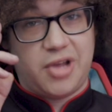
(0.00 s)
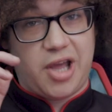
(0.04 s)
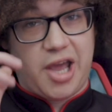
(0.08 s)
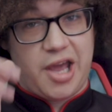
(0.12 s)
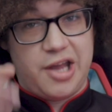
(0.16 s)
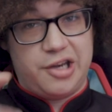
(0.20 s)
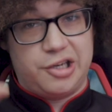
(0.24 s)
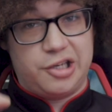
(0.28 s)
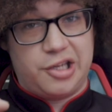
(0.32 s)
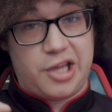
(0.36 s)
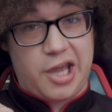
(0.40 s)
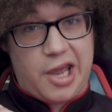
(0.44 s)

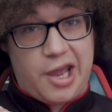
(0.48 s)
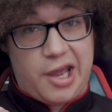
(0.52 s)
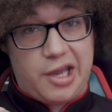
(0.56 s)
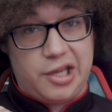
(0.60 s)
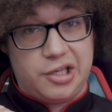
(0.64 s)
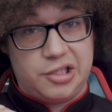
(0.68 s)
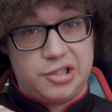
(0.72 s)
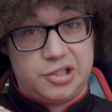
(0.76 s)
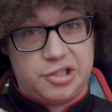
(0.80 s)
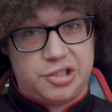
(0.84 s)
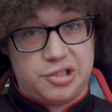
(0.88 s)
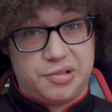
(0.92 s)

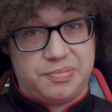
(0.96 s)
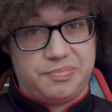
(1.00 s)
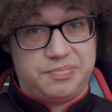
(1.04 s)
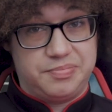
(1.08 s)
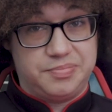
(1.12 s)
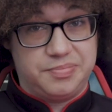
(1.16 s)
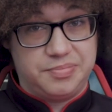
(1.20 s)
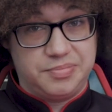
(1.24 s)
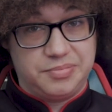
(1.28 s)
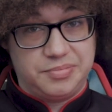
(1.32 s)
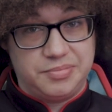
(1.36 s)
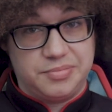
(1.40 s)
Engage.
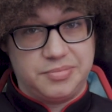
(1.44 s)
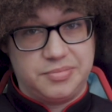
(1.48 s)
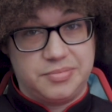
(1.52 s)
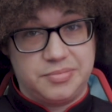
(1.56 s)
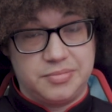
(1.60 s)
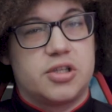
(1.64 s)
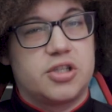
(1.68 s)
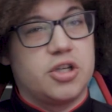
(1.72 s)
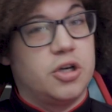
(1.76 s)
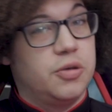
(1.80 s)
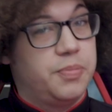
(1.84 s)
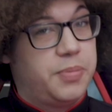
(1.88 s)

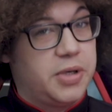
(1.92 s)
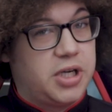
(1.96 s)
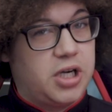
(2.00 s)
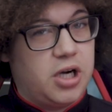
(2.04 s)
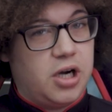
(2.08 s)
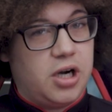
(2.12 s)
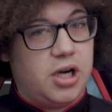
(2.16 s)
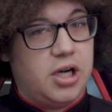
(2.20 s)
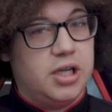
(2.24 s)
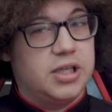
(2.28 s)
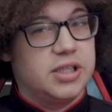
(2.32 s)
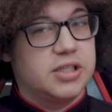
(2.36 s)
So
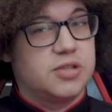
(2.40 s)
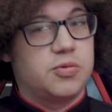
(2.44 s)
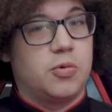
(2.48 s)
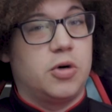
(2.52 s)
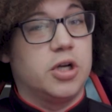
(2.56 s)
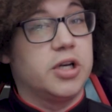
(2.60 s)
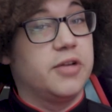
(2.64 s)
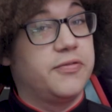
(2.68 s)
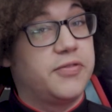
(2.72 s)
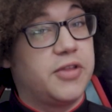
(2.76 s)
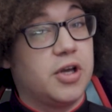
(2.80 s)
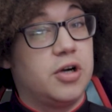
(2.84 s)
Picard is
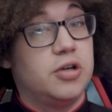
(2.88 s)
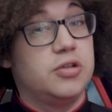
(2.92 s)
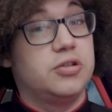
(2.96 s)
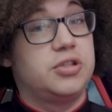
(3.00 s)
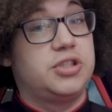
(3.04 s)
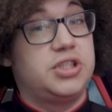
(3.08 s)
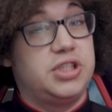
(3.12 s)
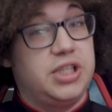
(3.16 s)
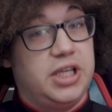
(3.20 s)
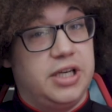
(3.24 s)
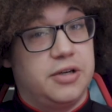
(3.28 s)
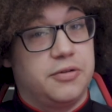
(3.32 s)
one of
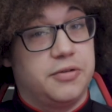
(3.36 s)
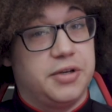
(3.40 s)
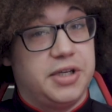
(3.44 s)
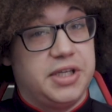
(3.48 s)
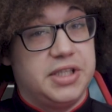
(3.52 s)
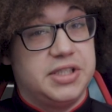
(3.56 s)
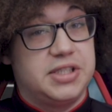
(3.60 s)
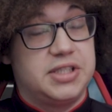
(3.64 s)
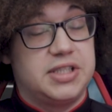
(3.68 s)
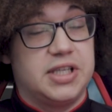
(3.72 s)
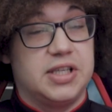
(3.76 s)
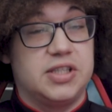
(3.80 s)
those
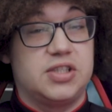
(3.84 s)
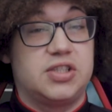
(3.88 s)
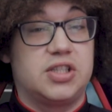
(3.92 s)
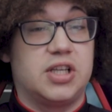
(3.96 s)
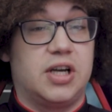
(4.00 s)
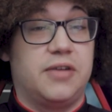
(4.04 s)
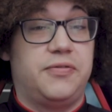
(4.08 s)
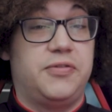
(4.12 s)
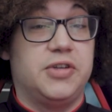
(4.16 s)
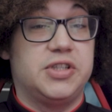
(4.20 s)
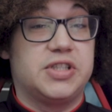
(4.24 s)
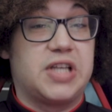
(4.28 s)
series that
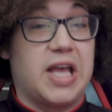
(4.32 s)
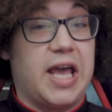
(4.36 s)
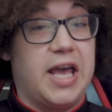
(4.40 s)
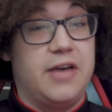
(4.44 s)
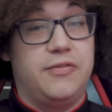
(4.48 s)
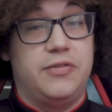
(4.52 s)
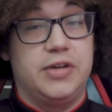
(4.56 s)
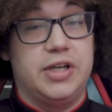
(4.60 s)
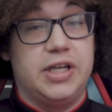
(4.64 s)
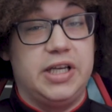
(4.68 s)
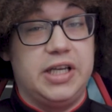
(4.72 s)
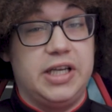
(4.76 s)
suffers
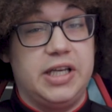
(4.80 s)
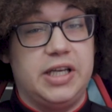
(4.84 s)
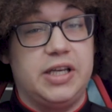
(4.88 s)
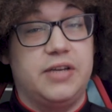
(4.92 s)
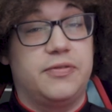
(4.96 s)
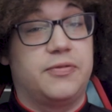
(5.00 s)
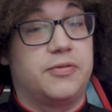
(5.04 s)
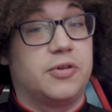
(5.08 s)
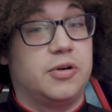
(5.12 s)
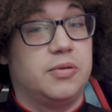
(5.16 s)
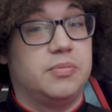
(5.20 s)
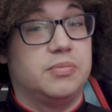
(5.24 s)
heavily
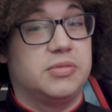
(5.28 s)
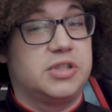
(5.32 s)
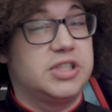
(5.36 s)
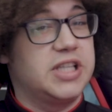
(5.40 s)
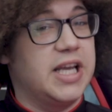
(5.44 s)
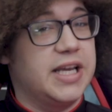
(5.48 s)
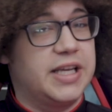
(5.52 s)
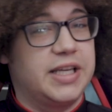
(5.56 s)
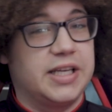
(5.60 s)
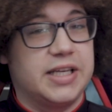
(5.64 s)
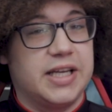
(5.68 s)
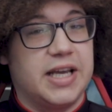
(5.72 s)
from
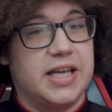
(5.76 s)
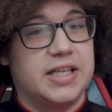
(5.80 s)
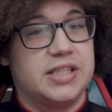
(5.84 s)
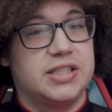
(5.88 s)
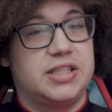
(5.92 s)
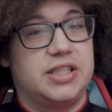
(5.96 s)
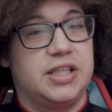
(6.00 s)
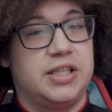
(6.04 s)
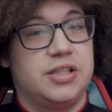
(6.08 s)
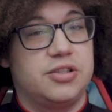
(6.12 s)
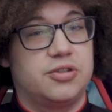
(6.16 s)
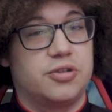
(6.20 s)
secondhand
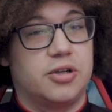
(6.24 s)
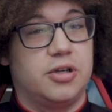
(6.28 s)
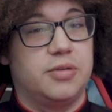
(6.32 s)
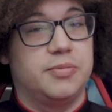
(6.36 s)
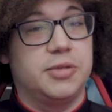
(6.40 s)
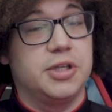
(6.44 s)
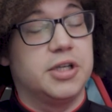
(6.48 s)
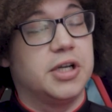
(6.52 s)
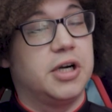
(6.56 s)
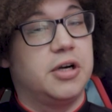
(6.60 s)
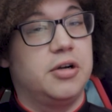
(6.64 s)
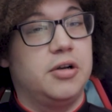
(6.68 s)

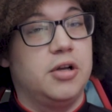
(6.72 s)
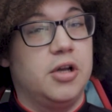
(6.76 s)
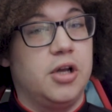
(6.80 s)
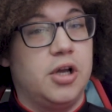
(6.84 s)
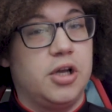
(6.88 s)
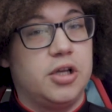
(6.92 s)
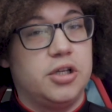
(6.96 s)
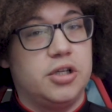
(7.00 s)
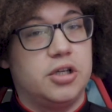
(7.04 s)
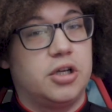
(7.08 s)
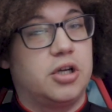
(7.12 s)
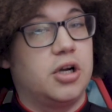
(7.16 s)
syndrome. You know,
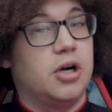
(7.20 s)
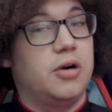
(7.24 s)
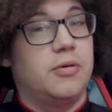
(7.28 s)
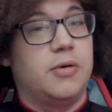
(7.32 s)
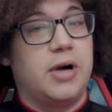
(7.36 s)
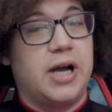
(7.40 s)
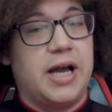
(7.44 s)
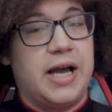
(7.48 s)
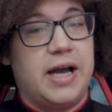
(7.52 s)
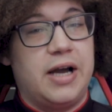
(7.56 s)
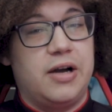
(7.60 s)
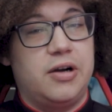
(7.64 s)
you
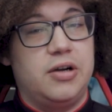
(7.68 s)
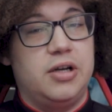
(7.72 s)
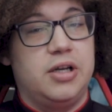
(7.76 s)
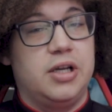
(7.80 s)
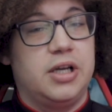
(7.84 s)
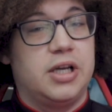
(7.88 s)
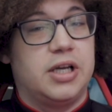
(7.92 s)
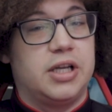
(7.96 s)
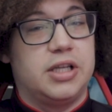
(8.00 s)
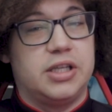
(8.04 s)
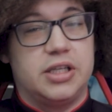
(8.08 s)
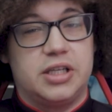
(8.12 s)
go out
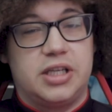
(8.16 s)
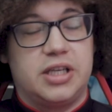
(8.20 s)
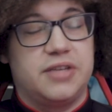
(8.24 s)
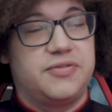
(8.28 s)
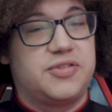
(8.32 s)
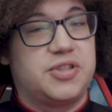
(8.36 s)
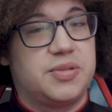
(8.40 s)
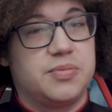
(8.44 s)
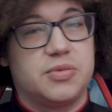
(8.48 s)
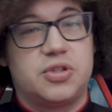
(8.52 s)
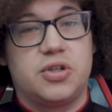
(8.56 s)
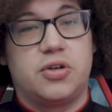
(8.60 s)
and you
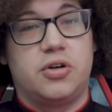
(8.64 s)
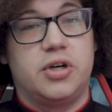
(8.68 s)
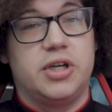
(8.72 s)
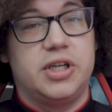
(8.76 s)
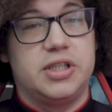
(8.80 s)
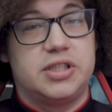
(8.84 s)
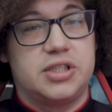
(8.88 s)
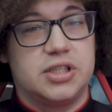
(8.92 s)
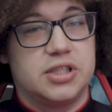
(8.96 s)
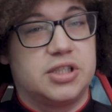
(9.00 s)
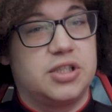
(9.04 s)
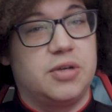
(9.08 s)
give some
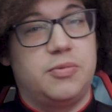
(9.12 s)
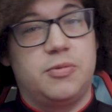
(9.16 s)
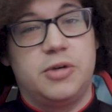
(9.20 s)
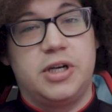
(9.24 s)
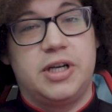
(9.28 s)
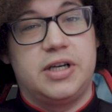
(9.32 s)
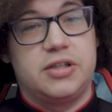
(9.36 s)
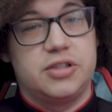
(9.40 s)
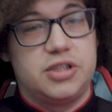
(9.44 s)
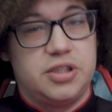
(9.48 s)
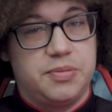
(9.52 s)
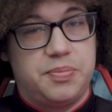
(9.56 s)
toys to
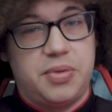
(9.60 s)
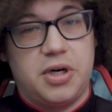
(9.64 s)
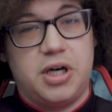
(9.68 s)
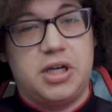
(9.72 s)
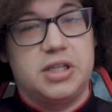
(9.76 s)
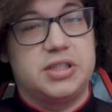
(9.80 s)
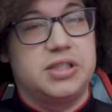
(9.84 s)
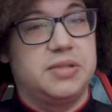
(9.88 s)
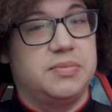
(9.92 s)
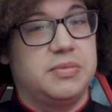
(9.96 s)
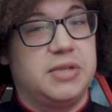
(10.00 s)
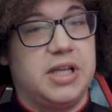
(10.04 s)
someone else, you
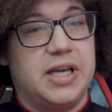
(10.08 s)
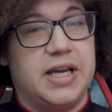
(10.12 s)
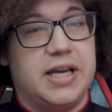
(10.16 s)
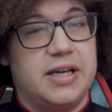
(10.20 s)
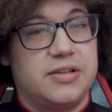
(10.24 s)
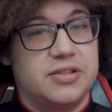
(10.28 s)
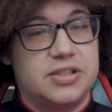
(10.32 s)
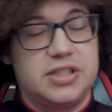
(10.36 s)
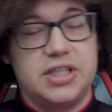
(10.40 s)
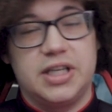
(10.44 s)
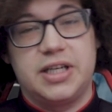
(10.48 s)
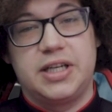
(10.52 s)
pass them
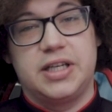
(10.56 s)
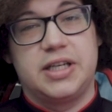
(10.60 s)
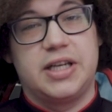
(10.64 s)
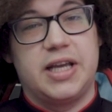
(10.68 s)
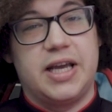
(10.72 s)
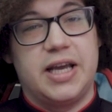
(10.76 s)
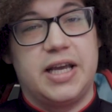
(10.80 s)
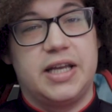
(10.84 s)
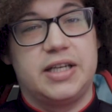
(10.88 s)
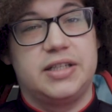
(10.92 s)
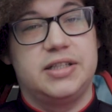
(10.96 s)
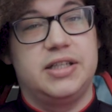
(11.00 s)
down
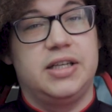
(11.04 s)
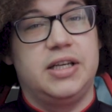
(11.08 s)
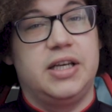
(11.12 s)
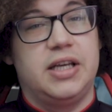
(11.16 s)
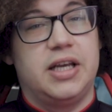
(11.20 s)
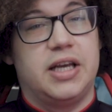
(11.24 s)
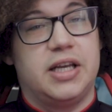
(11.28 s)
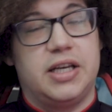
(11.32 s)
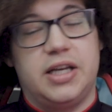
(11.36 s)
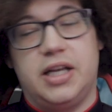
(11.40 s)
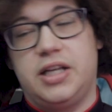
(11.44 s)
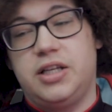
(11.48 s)
secondhand,
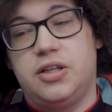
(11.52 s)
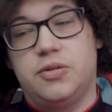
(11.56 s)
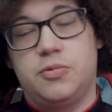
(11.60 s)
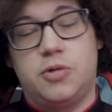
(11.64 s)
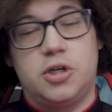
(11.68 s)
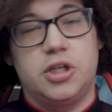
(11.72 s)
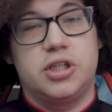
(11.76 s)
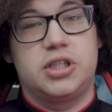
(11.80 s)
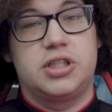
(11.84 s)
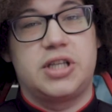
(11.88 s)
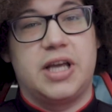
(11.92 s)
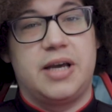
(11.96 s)
and then you
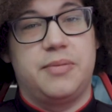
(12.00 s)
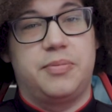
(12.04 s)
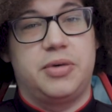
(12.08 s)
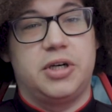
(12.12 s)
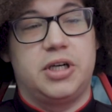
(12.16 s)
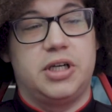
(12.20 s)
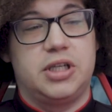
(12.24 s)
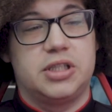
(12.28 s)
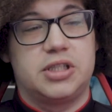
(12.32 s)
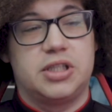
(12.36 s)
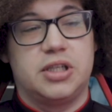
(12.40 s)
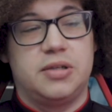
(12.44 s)
watch that
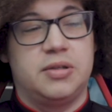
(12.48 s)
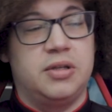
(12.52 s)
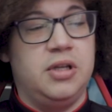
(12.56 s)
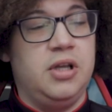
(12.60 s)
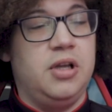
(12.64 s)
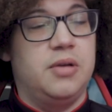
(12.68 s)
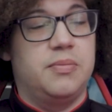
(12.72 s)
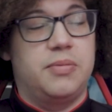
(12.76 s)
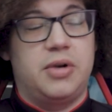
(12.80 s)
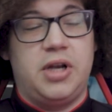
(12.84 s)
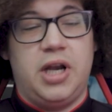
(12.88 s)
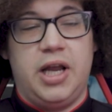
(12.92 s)
person
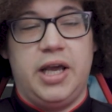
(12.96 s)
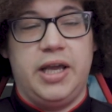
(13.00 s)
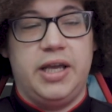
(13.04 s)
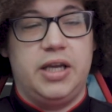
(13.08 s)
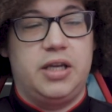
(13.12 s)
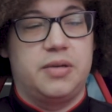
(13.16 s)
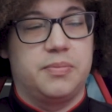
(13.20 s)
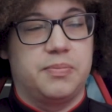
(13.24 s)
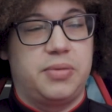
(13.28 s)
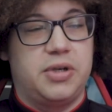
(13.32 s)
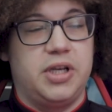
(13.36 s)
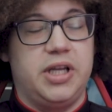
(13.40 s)
play
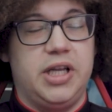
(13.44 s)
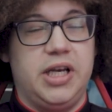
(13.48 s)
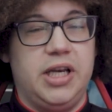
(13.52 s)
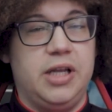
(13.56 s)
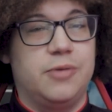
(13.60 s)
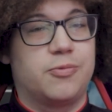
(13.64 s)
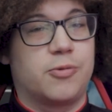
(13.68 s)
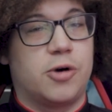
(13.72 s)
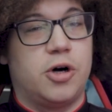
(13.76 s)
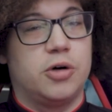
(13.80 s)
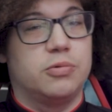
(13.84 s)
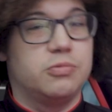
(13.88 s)

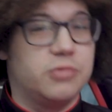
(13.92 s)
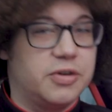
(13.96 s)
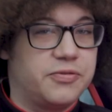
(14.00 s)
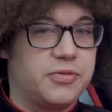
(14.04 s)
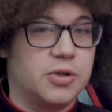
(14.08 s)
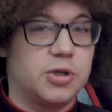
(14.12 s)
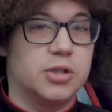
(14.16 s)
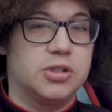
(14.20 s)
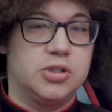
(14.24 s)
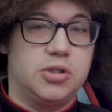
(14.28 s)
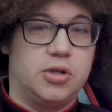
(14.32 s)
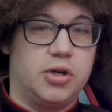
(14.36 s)
completely wrong with
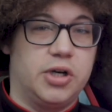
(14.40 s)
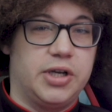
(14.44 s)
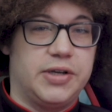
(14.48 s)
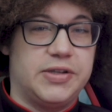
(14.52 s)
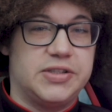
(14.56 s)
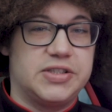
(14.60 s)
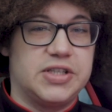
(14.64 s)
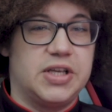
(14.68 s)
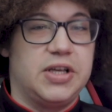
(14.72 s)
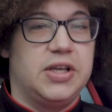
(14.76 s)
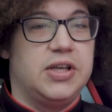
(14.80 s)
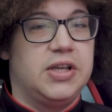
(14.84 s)
your
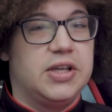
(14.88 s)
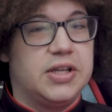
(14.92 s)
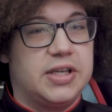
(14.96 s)
toys.